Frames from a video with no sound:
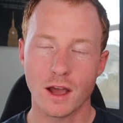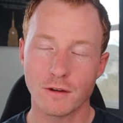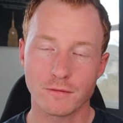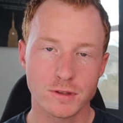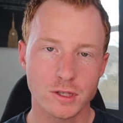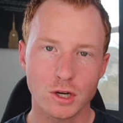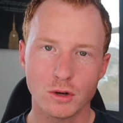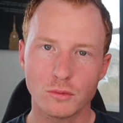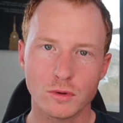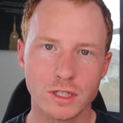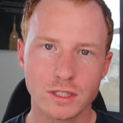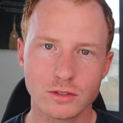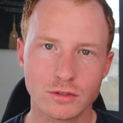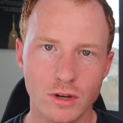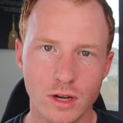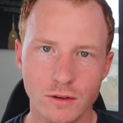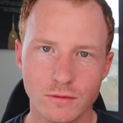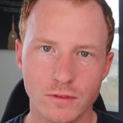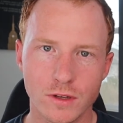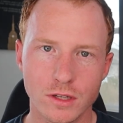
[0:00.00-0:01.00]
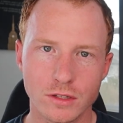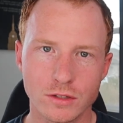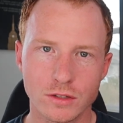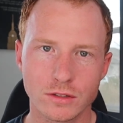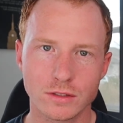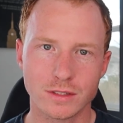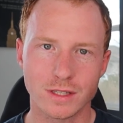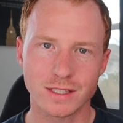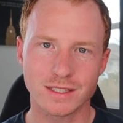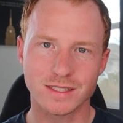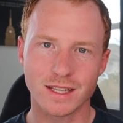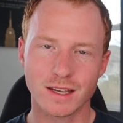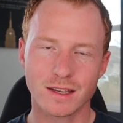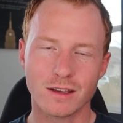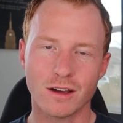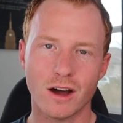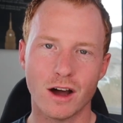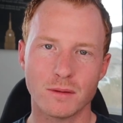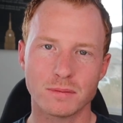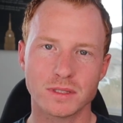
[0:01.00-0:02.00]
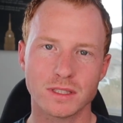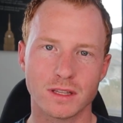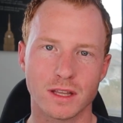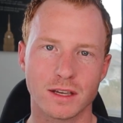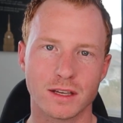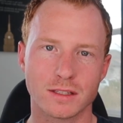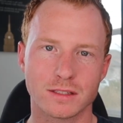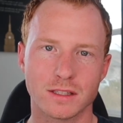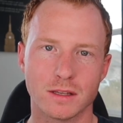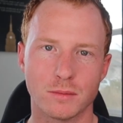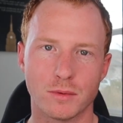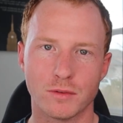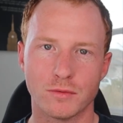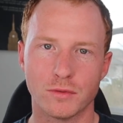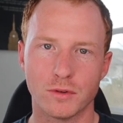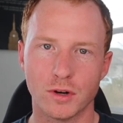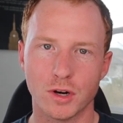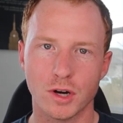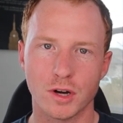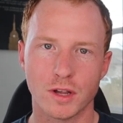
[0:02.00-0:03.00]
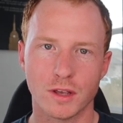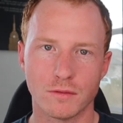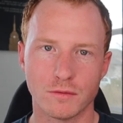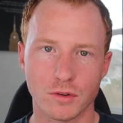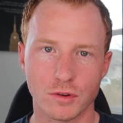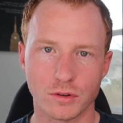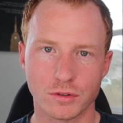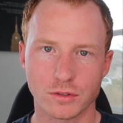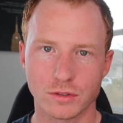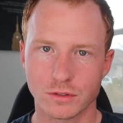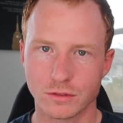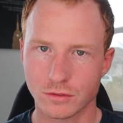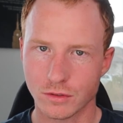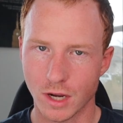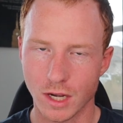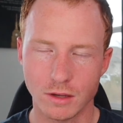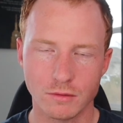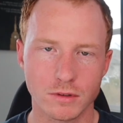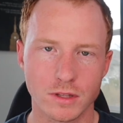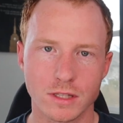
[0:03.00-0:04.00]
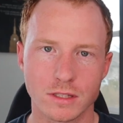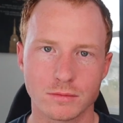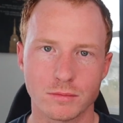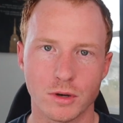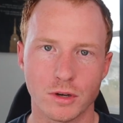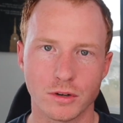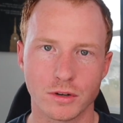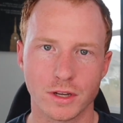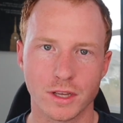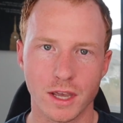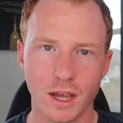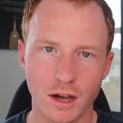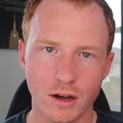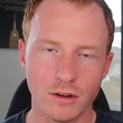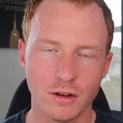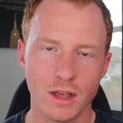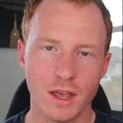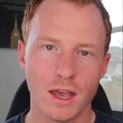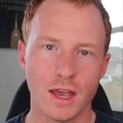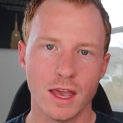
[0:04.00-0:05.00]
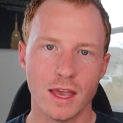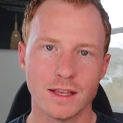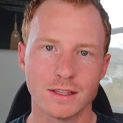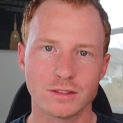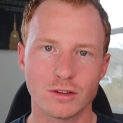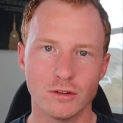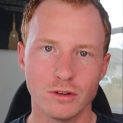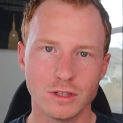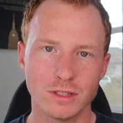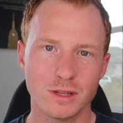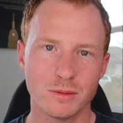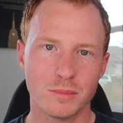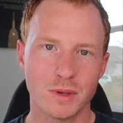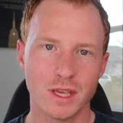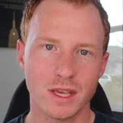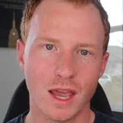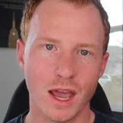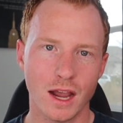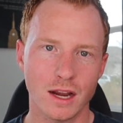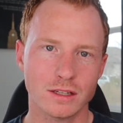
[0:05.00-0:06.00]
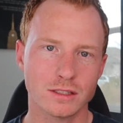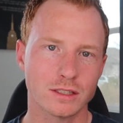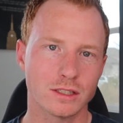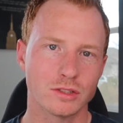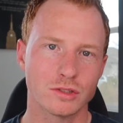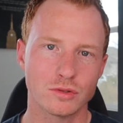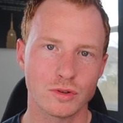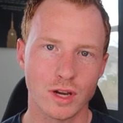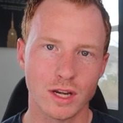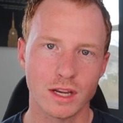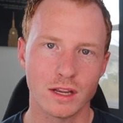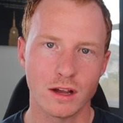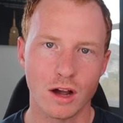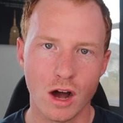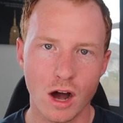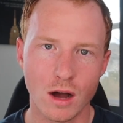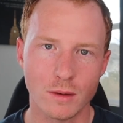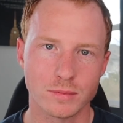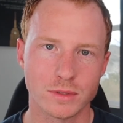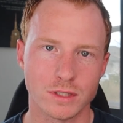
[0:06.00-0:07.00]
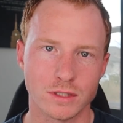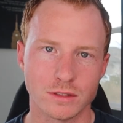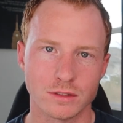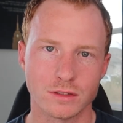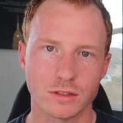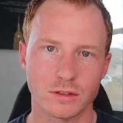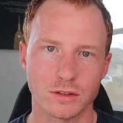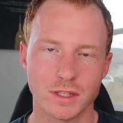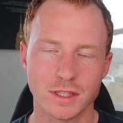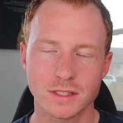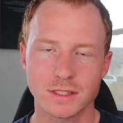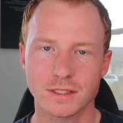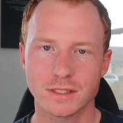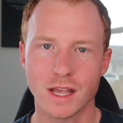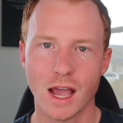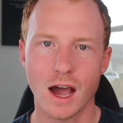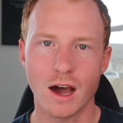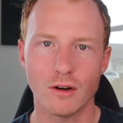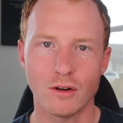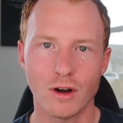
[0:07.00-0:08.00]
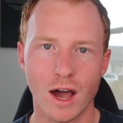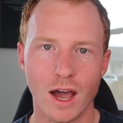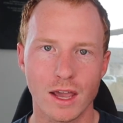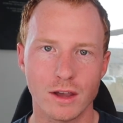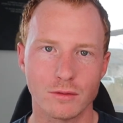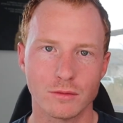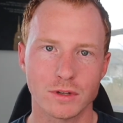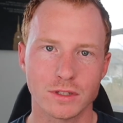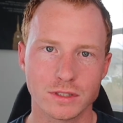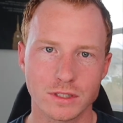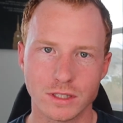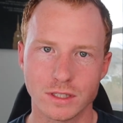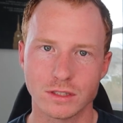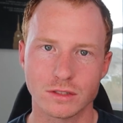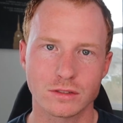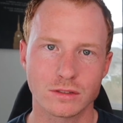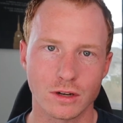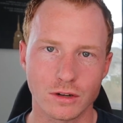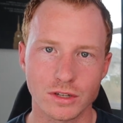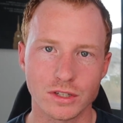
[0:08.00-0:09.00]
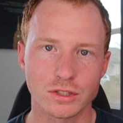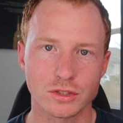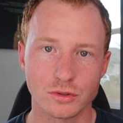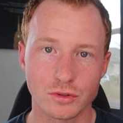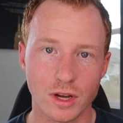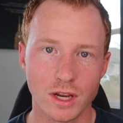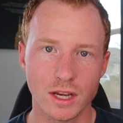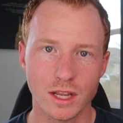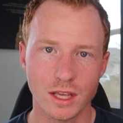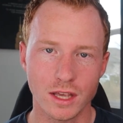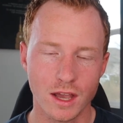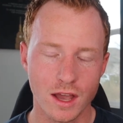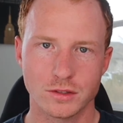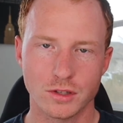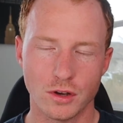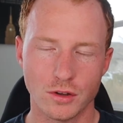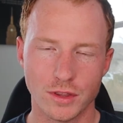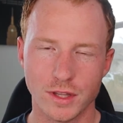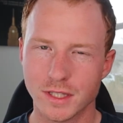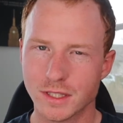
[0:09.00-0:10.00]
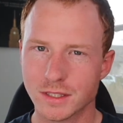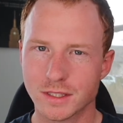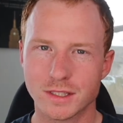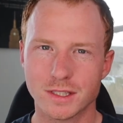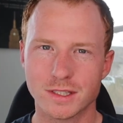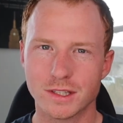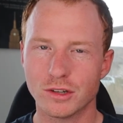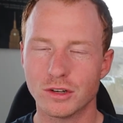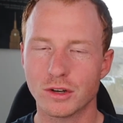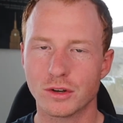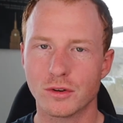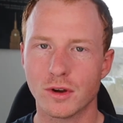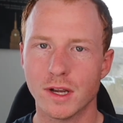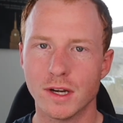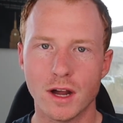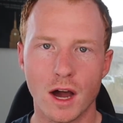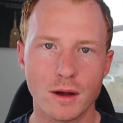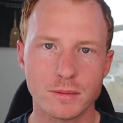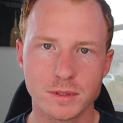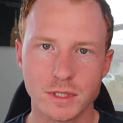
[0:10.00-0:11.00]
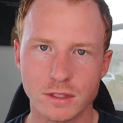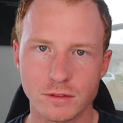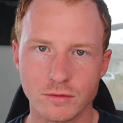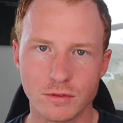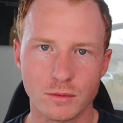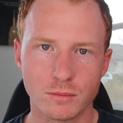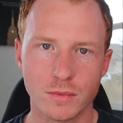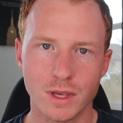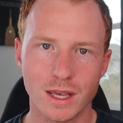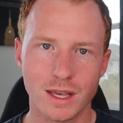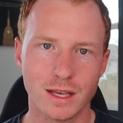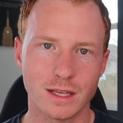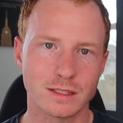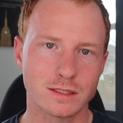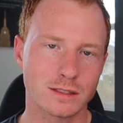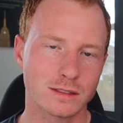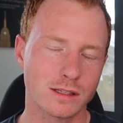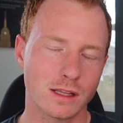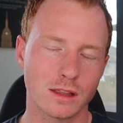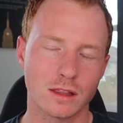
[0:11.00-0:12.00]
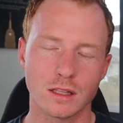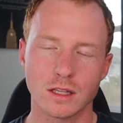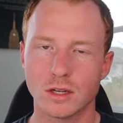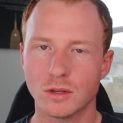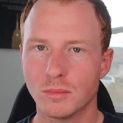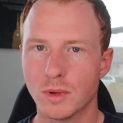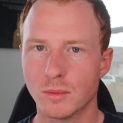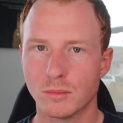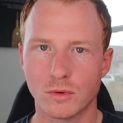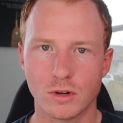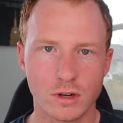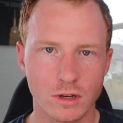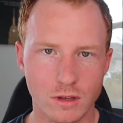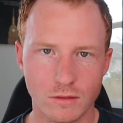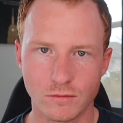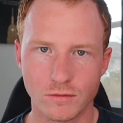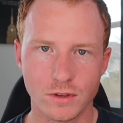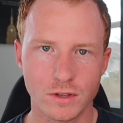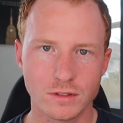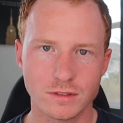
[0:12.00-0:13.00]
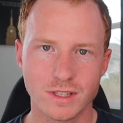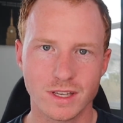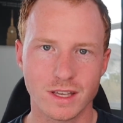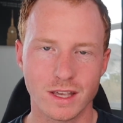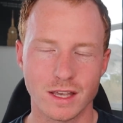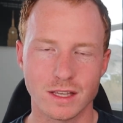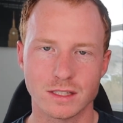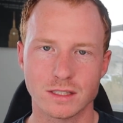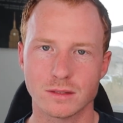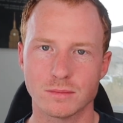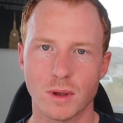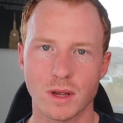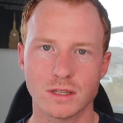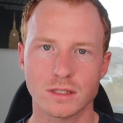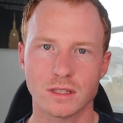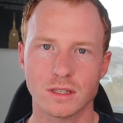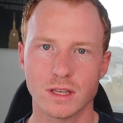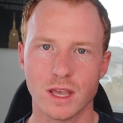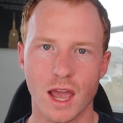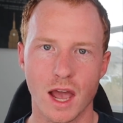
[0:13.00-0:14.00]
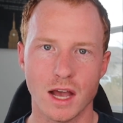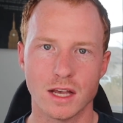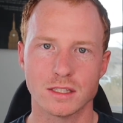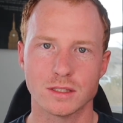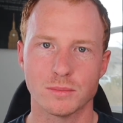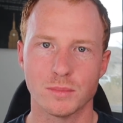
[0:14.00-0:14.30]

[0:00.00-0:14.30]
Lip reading: if you don't want to trade futures, the second option, like I said before, if you're trading with a smaller account, is going to be actually trading options. So this is how I originally started trading. So this is still a great option for me. It's just a little bit more confusing, especially as a